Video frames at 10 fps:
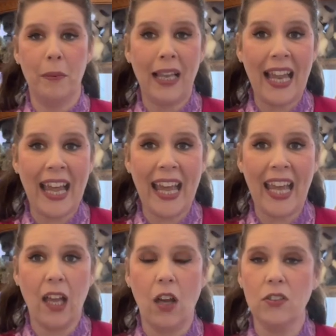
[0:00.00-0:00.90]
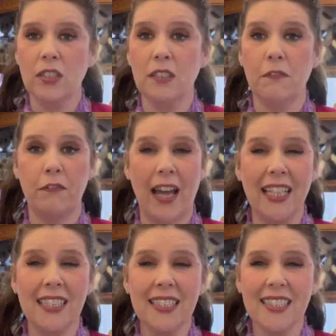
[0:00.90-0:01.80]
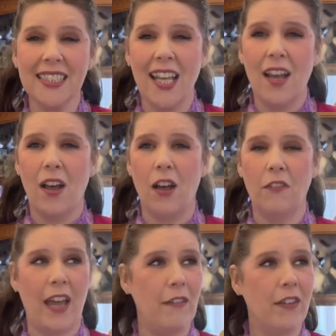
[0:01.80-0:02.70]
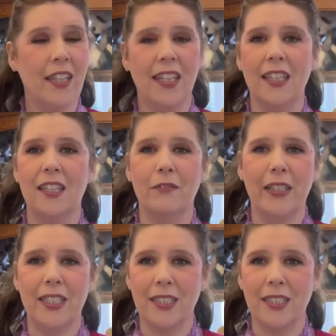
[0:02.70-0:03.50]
play or just fans of everything that we